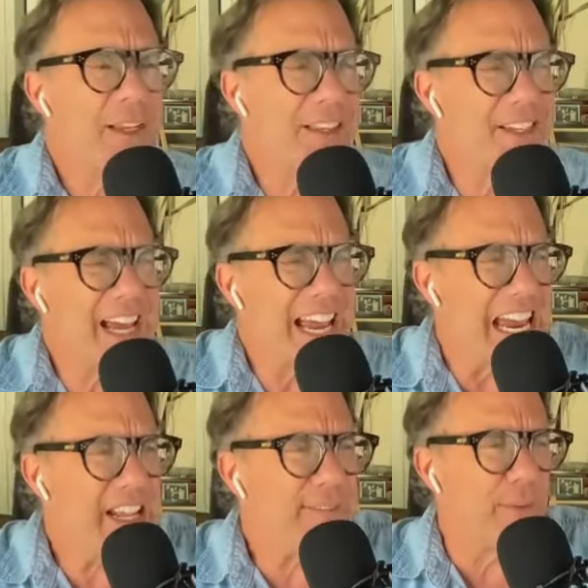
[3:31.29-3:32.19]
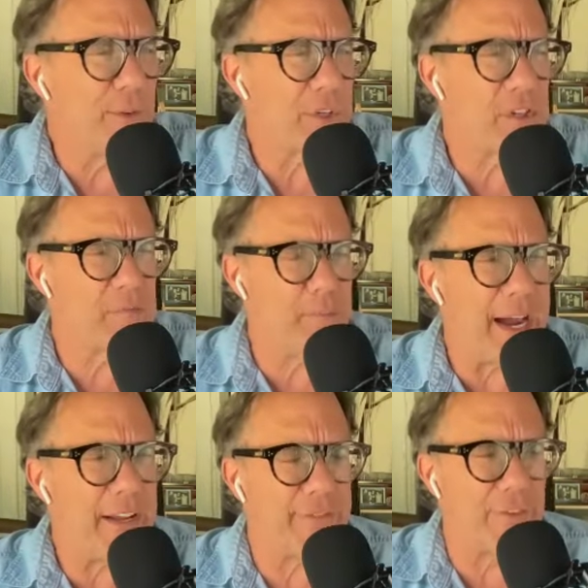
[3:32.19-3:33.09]
this hateful,
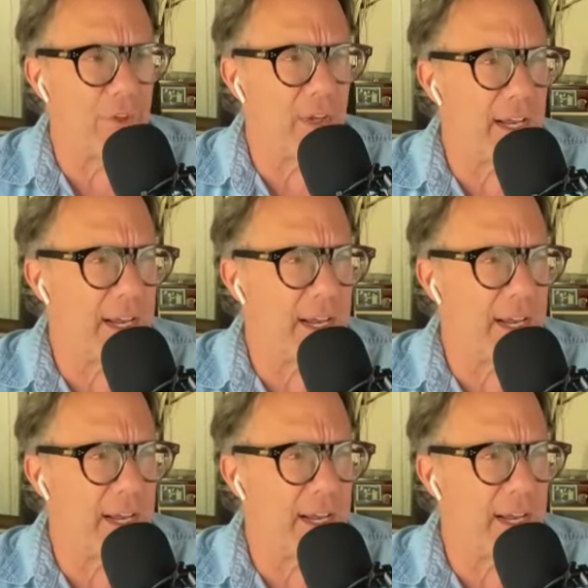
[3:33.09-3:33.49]
spiteful,